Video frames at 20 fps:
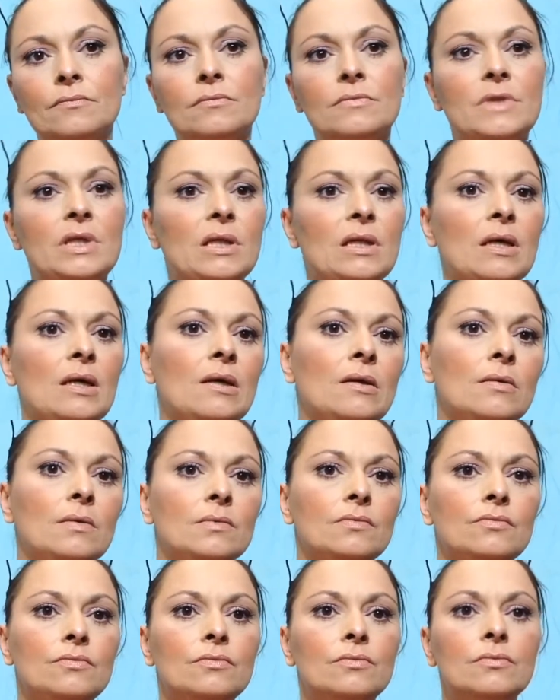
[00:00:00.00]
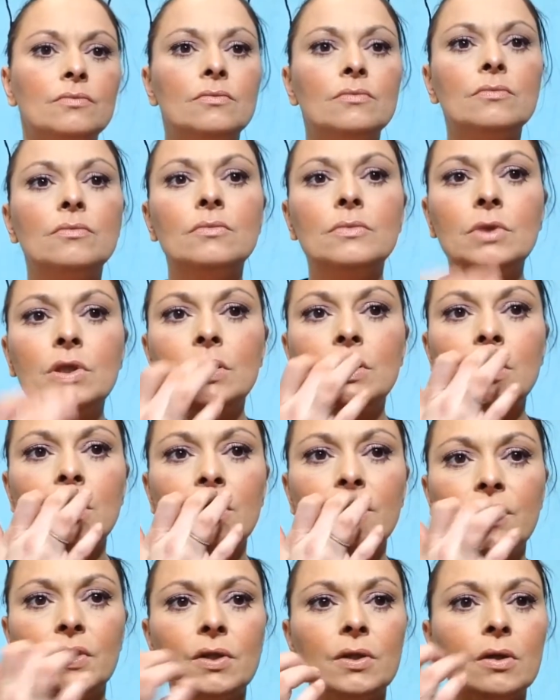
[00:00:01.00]
See? Just
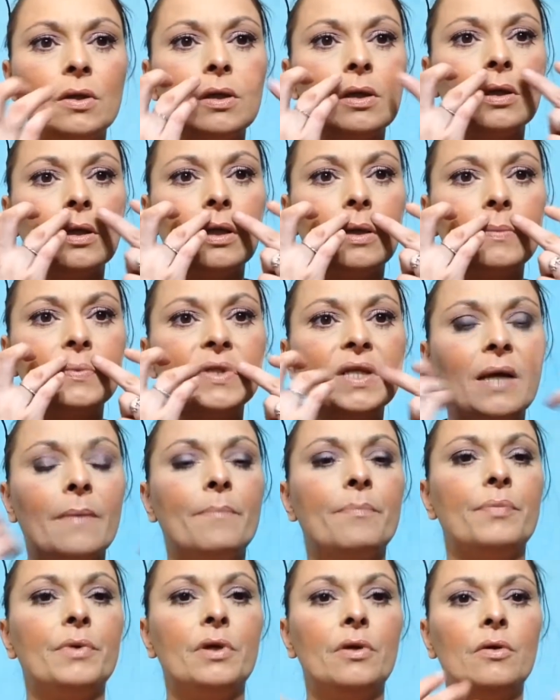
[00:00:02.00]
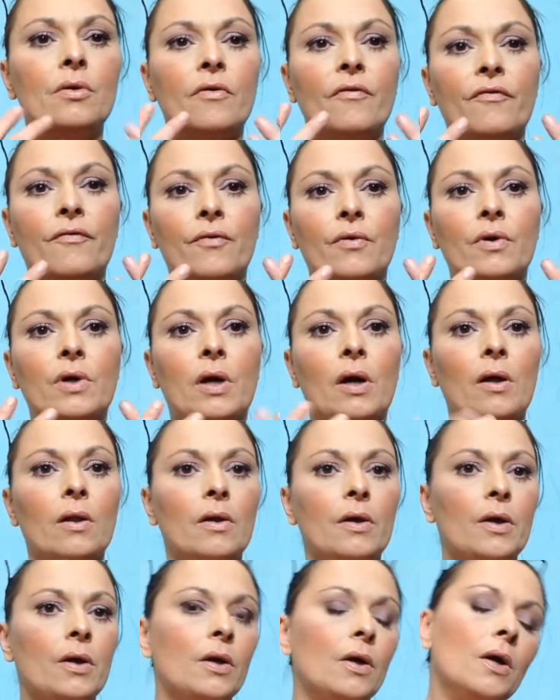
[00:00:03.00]
gives your lips that beautiful
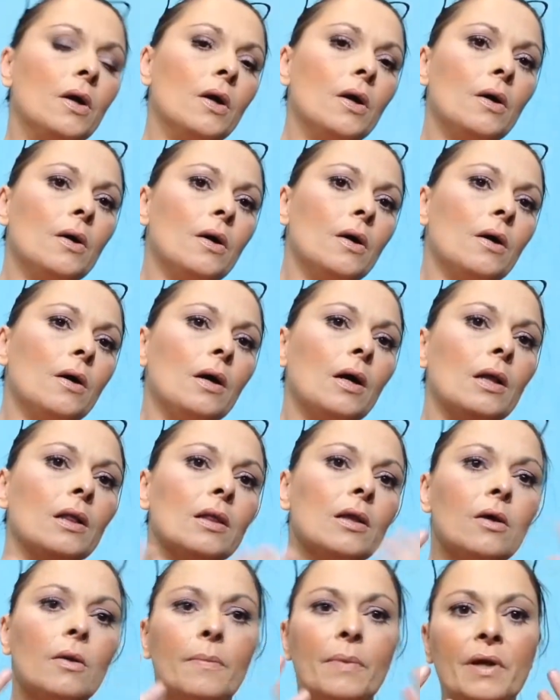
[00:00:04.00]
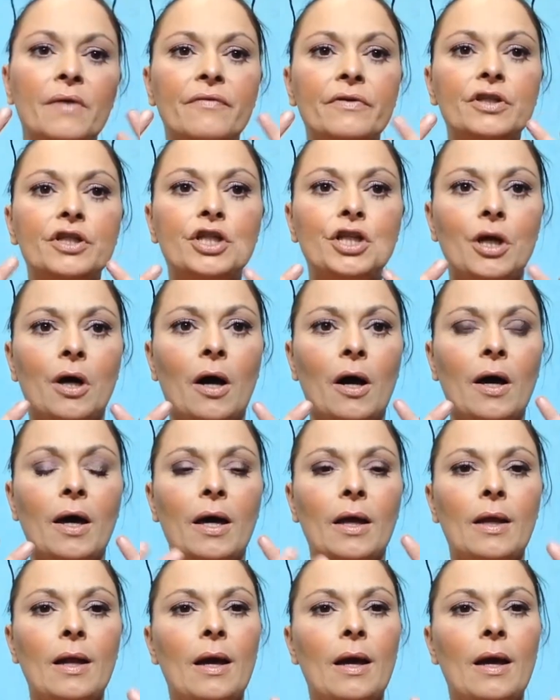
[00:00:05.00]
color a little bit of a shine